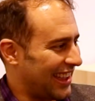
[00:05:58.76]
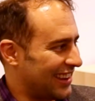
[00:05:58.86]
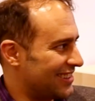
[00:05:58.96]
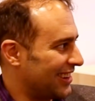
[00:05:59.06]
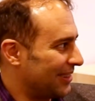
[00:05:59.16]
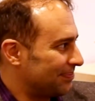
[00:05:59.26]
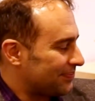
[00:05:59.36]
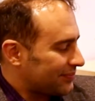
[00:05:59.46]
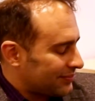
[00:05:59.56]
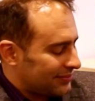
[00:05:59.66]
And
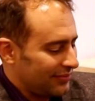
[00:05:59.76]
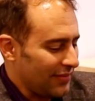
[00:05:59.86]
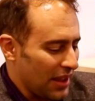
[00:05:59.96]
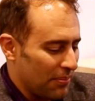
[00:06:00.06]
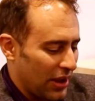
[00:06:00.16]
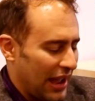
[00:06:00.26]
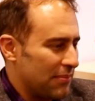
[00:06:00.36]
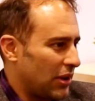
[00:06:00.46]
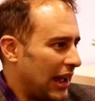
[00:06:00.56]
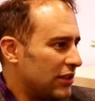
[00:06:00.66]
but
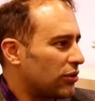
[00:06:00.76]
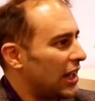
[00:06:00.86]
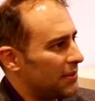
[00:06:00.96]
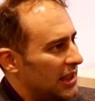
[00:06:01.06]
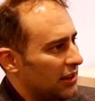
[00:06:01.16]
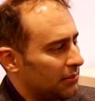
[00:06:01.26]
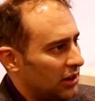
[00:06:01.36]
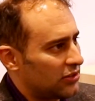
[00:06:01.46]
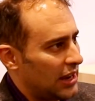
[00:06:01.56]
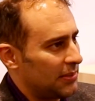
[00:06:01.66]
I try to make as
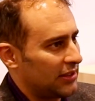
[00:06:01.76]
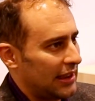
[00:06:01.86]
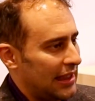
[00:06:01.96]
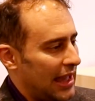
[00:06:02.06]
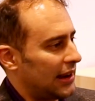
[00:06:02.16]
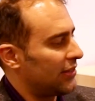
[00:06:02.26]
much time as I can.